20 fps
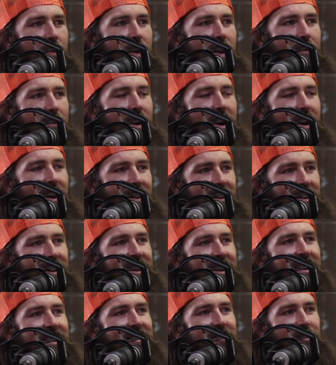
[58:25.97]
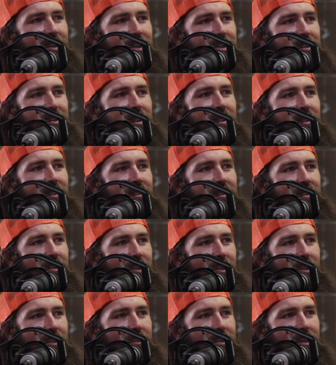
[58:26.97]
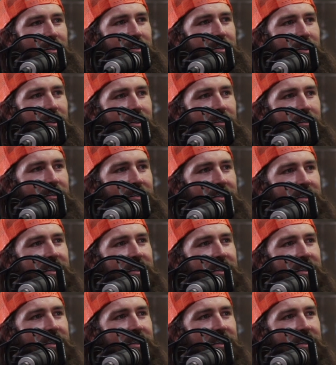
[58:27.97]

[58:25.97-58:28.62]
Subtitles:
be my vision for the future of.